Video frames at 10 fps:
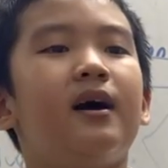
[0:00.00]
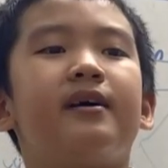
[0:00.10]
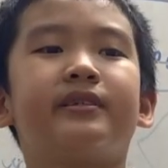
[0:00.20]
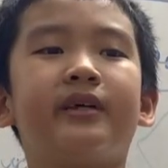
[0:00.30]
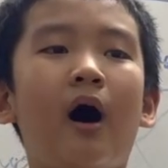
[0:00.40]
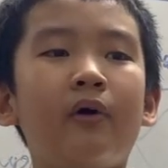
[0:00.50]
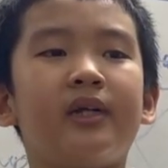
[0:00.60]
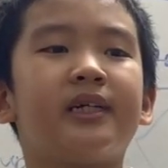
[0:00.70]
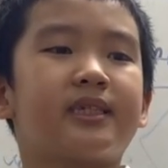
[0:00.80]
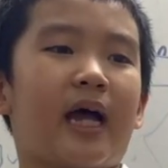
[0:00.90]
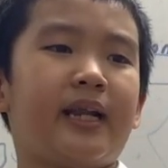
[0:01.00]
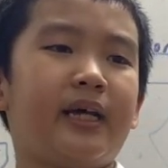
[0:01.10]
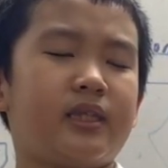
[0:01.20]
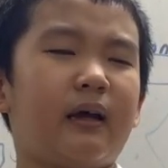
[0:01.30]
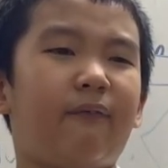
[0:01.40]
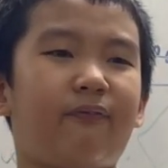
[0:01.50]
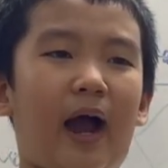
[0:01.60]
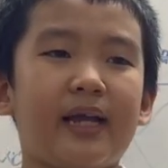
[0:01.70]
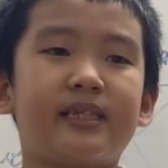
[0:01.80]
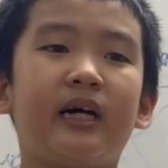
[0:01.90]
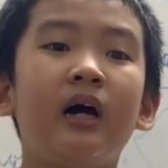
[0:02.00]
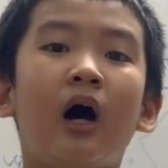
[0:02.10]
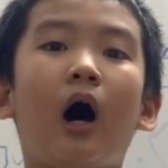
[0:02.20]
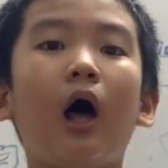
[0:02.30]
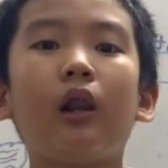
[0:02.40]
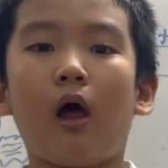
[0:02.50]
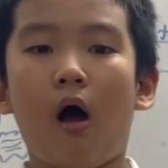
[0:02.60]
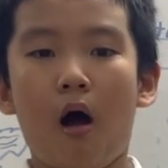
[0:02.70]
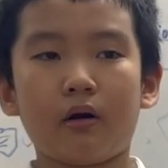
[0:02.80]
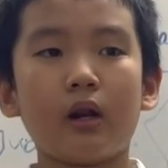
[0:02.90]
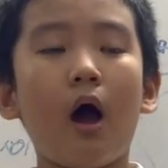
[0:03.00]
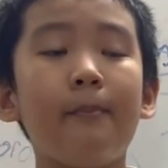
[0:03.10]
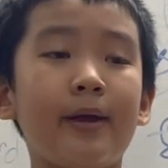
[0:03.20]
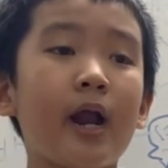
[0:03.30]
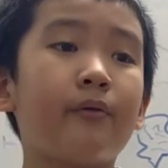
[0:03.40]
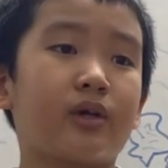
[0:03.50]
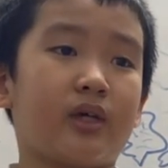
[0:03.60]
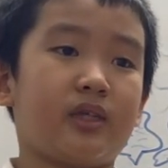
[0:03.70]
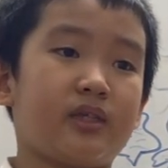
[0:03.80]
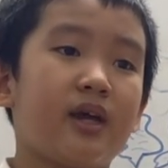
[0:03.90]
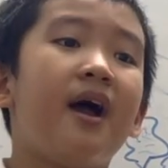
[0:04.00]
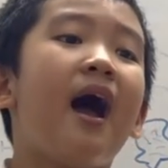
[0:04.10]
So he decided to fight along the Americans.